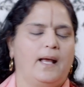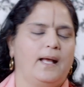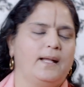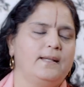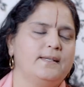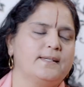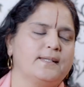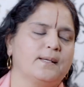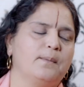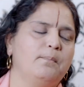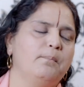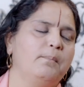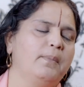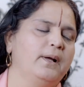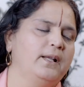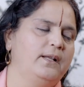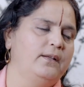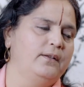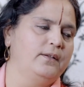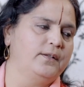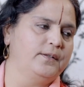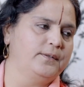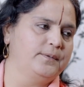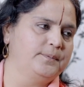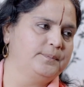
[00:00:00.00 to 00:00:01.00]
And
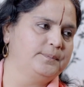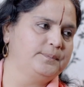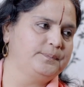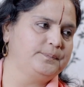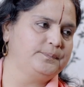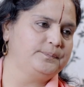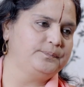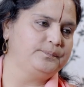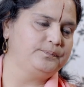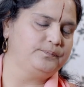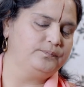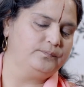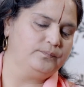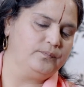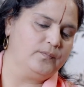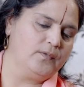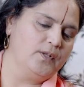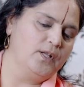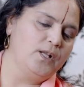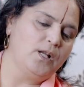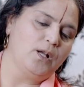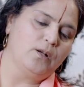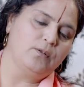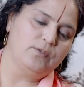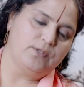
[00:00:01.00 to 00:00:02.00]
Sambandh.
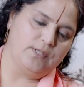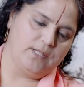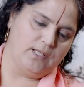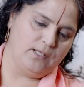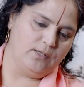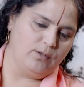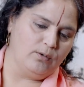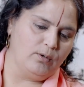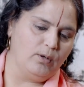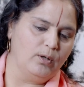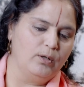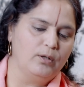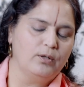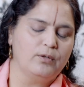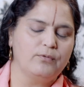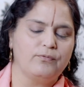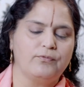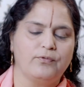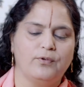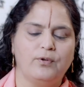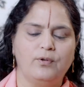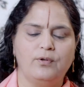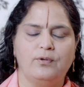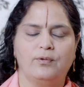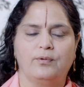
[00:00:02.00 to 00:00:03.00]
Now say all the
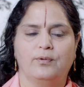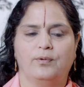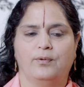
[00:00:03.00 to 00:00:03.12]
four.